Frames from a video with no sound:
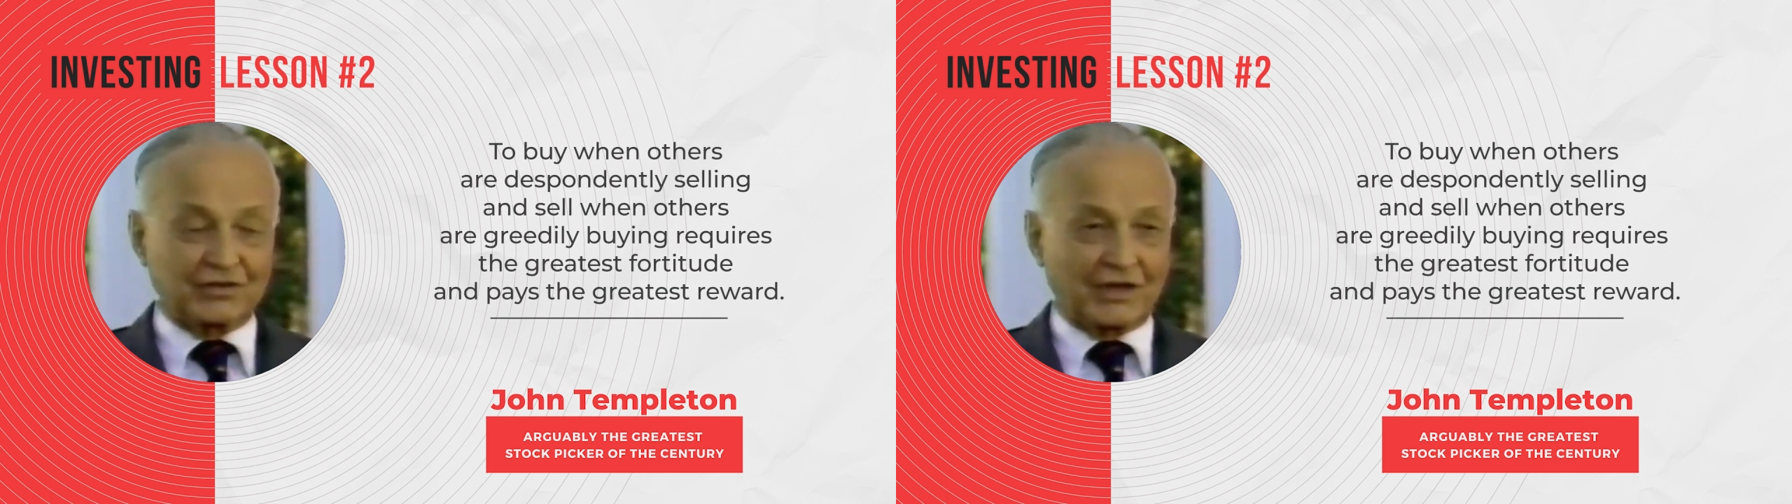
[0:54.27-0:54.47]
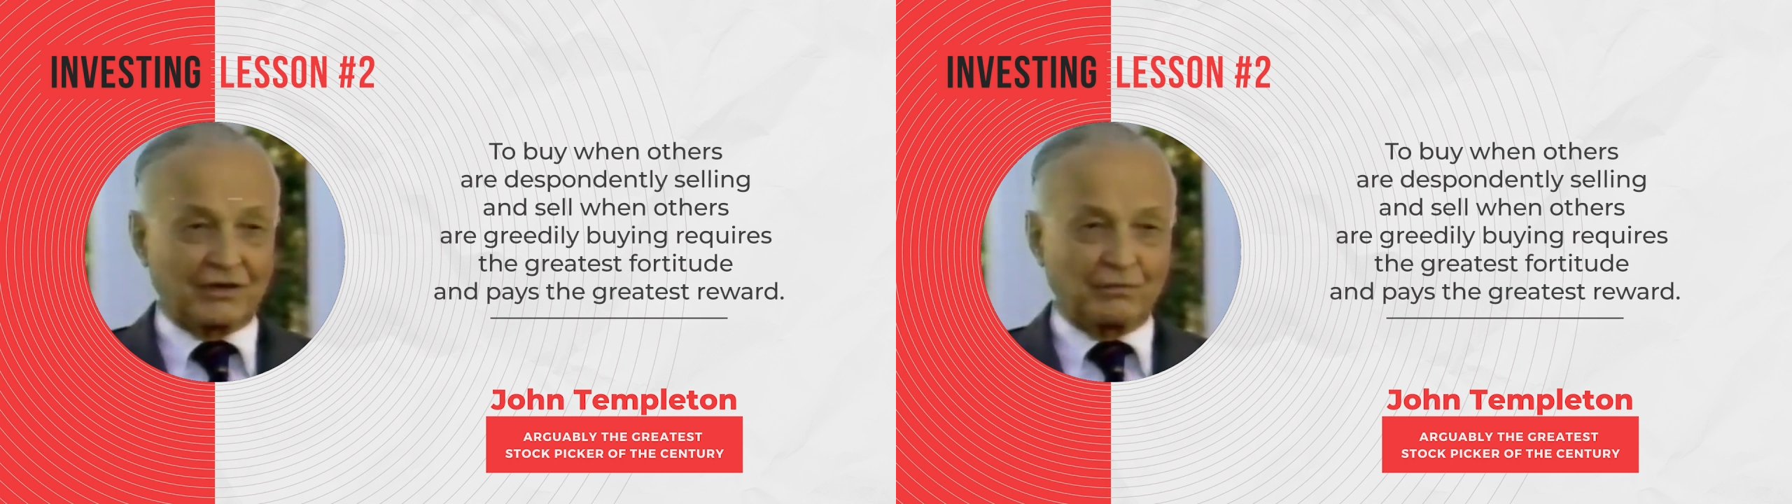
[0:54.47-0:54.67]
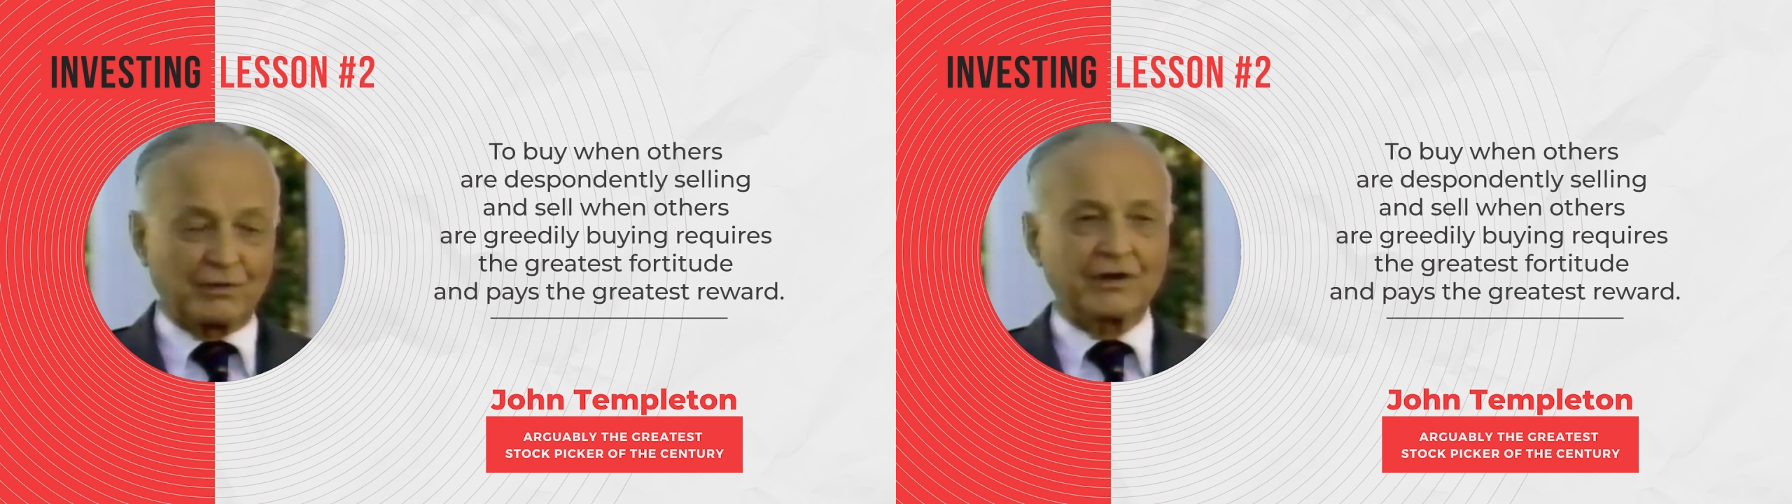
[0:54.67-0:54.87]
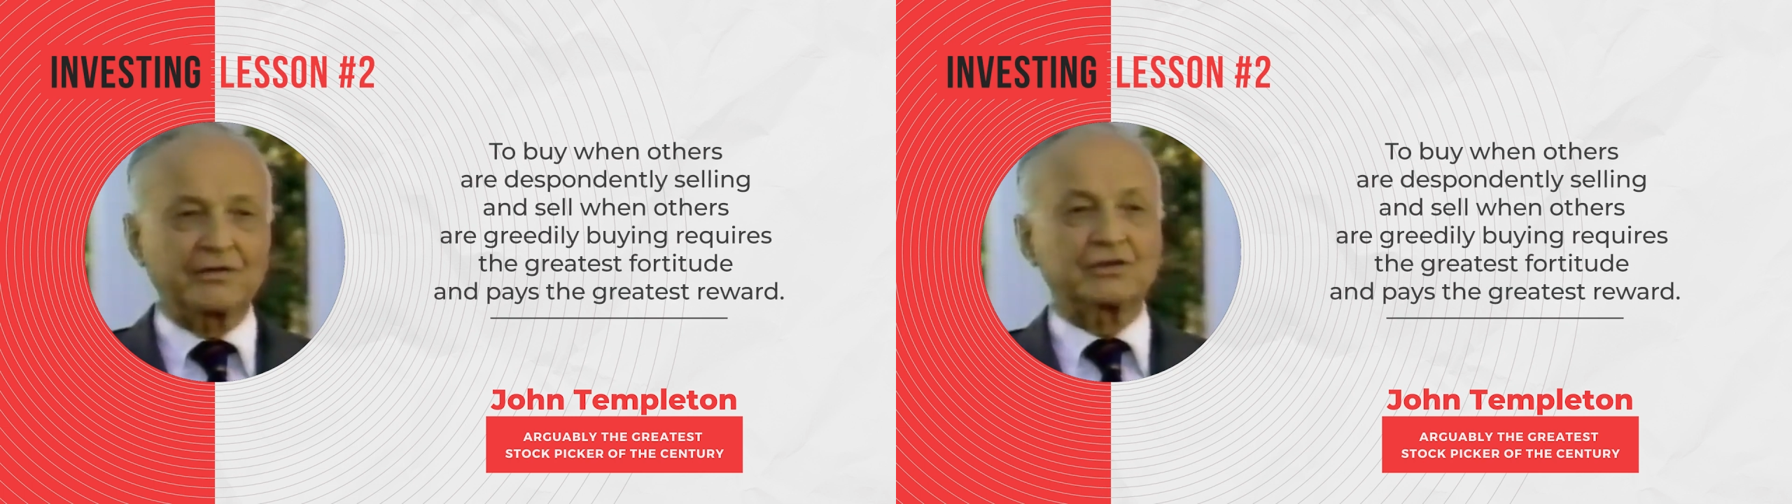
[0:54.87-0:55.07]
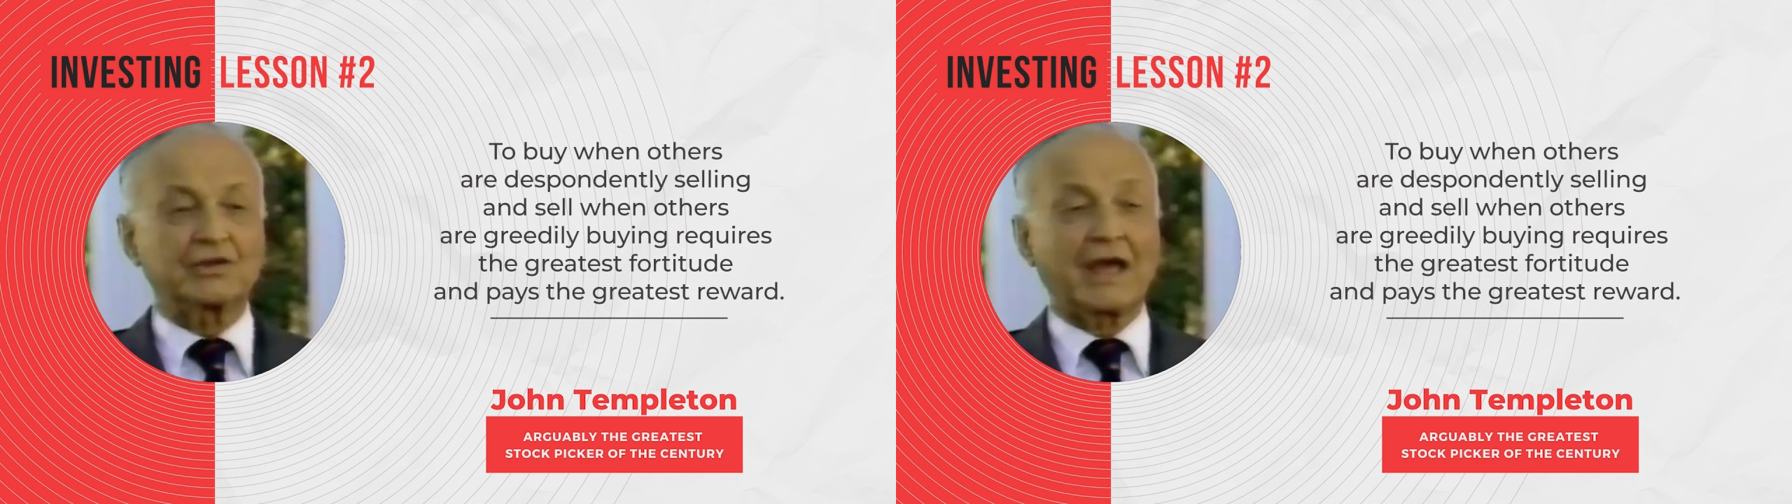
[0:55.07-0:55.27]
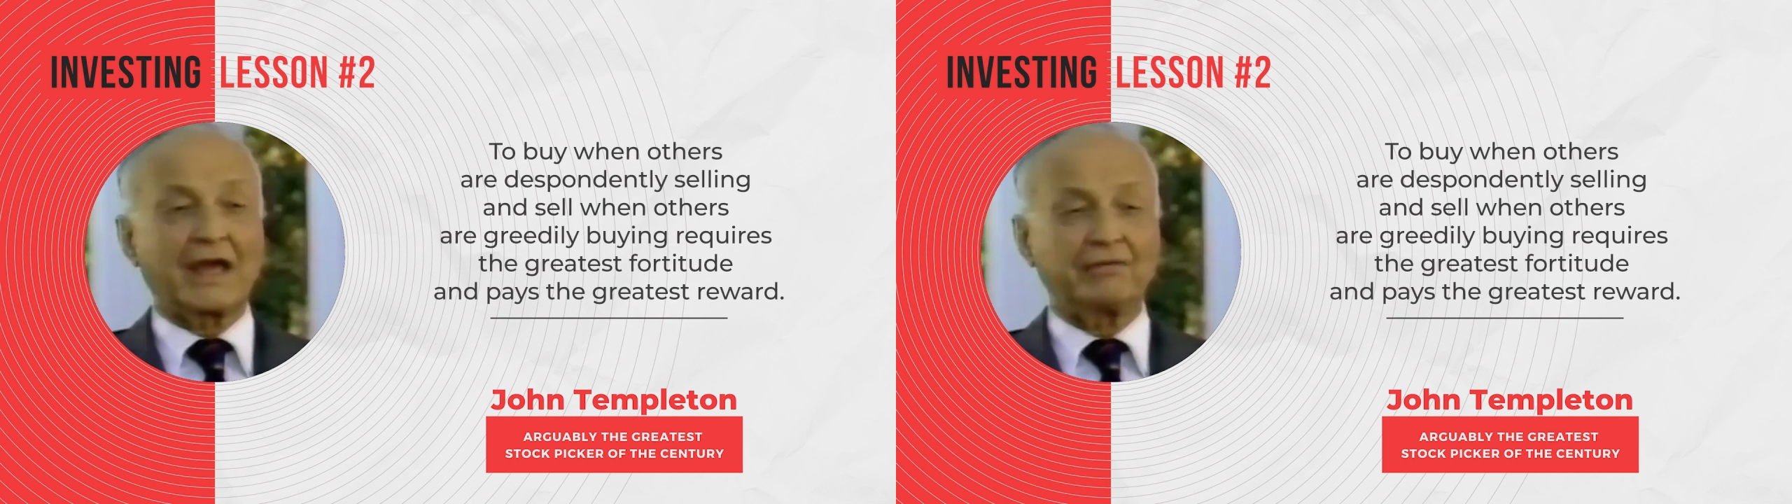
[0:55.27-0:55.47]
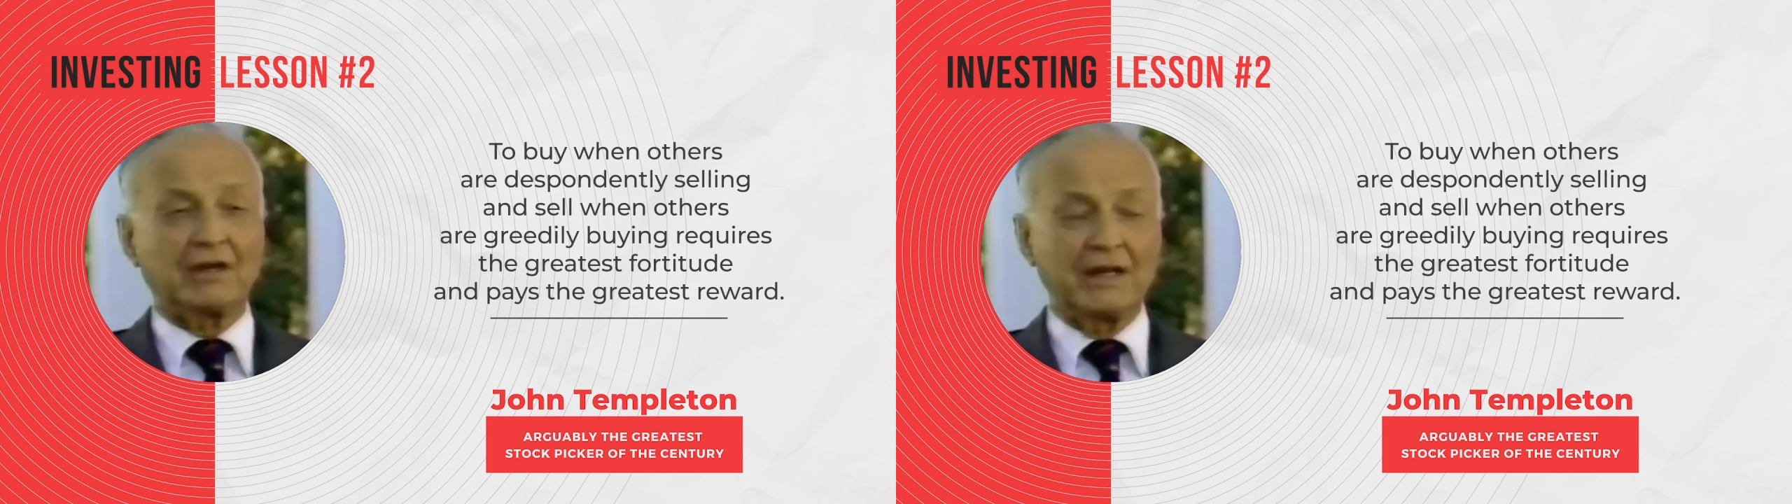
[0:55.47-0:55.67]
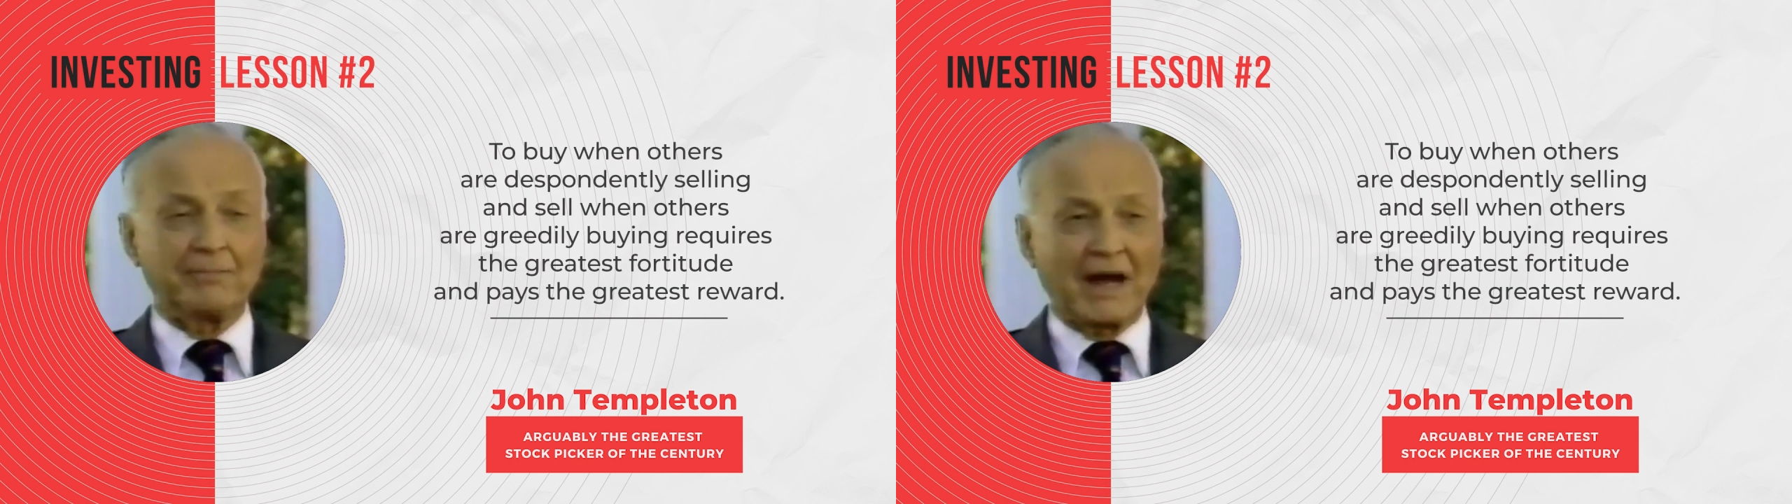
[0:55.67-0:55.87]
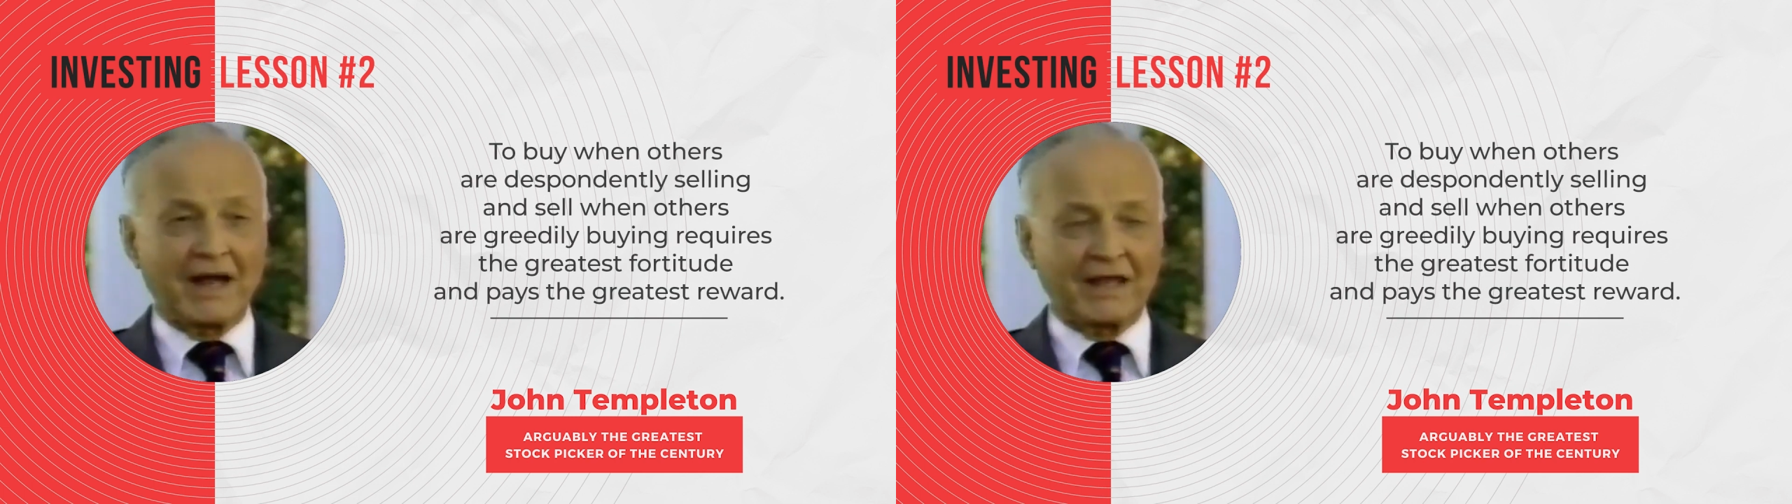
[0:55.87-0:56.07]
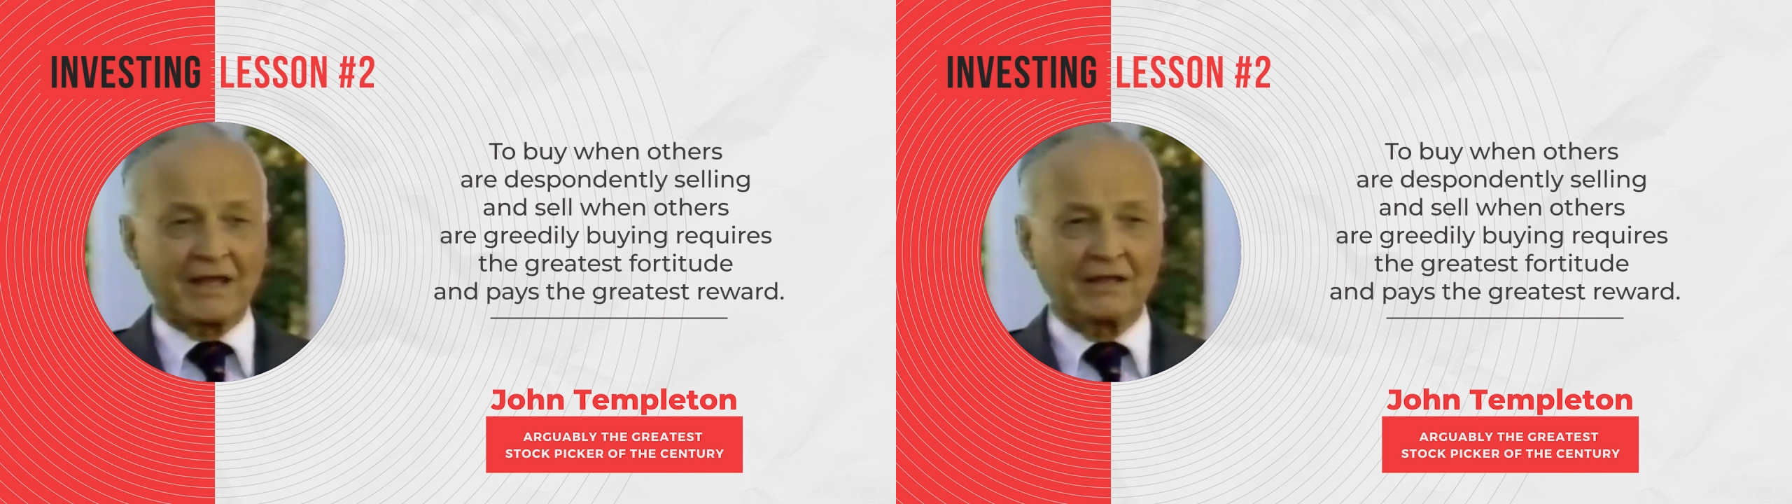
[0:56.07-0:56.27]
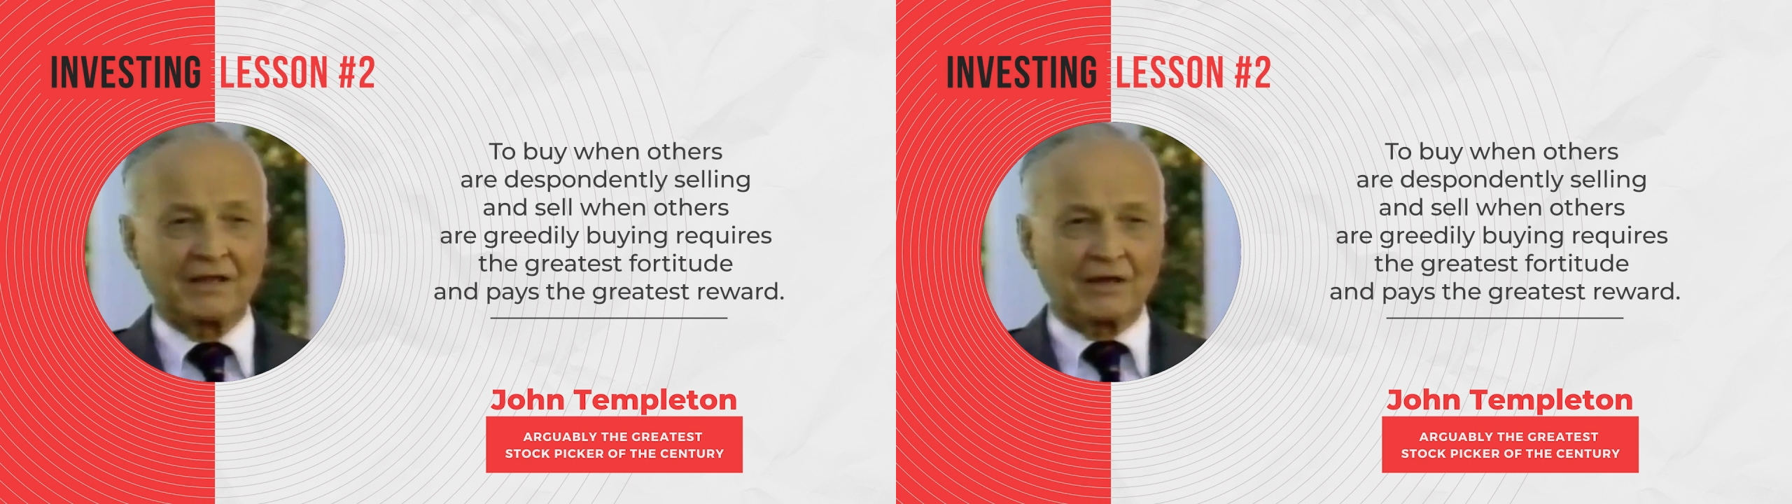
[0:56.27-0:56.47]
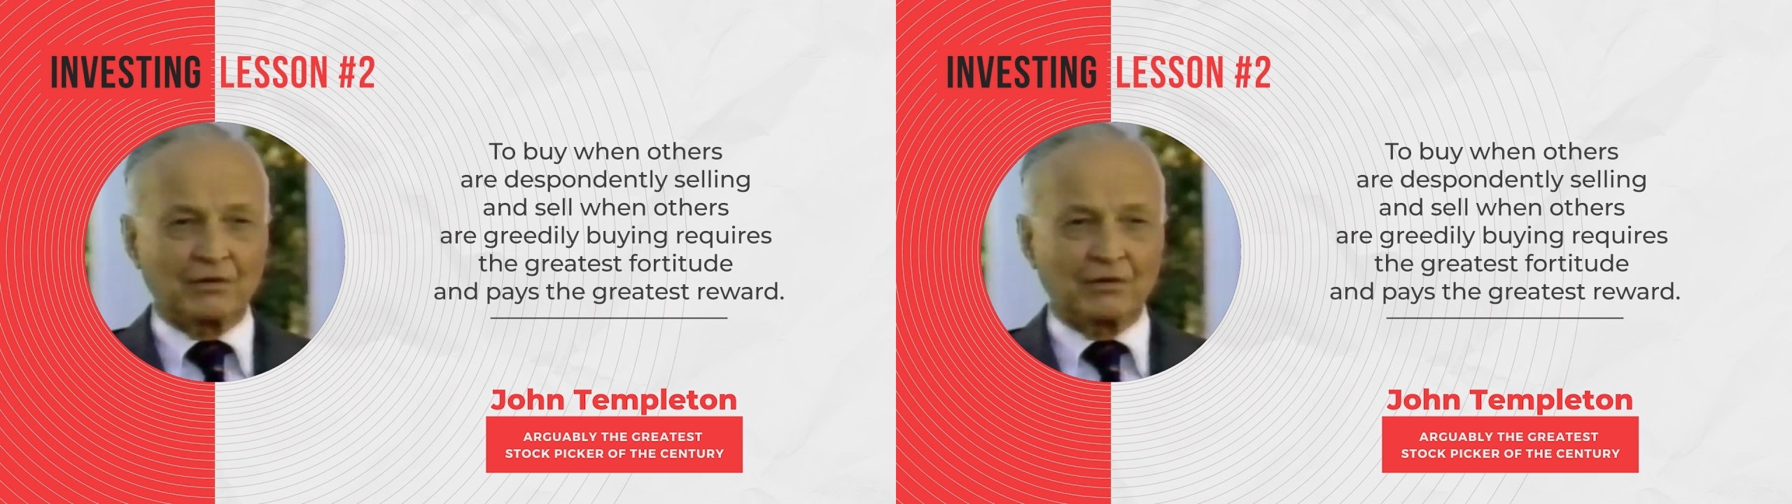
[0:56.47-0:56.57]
sell when others are avidly buying